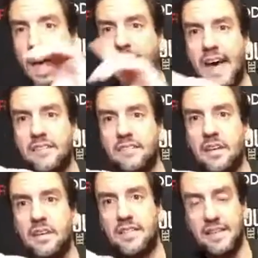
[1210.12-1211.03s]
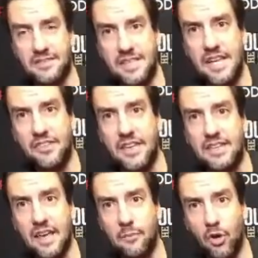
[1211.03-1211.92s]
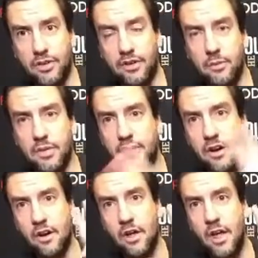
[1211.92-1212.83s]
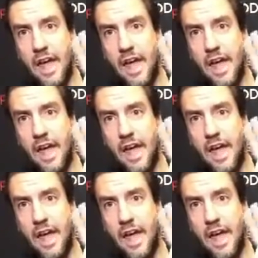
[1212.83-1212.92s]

At Tennessee, I think Dan Mullen's going to be there.